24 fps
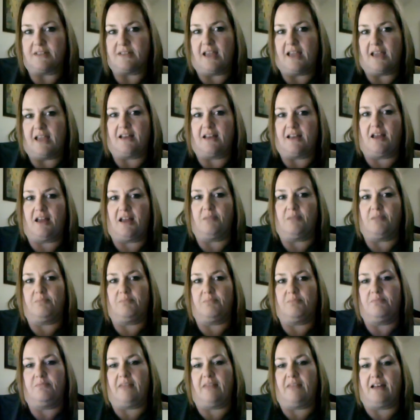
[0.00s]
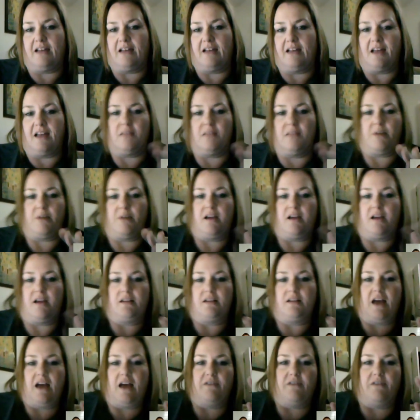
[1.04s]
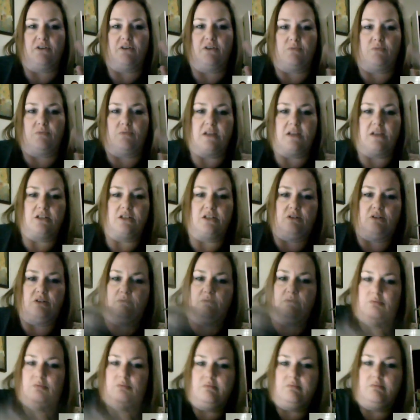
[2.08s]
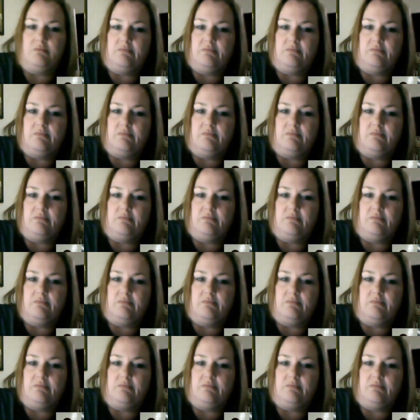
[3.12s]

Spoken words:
was taken up that night by having to redo